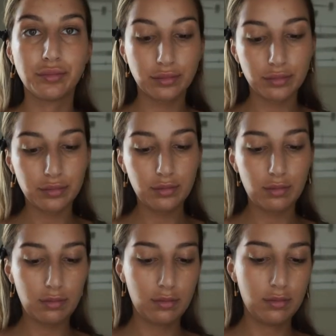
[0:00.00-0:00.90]

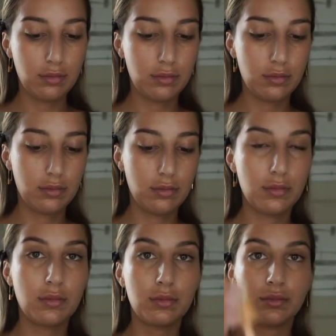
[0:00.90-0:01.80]

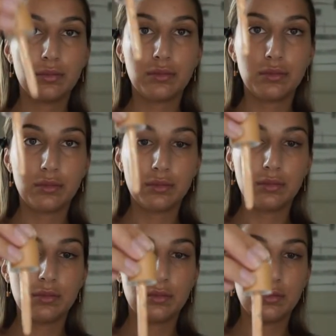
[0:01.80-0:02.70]

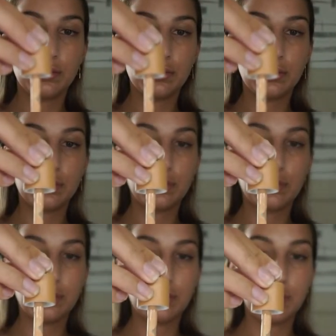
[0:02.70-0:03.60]

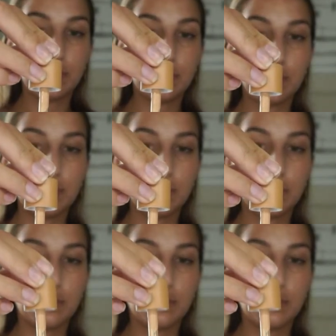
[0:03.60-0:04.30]
(silence)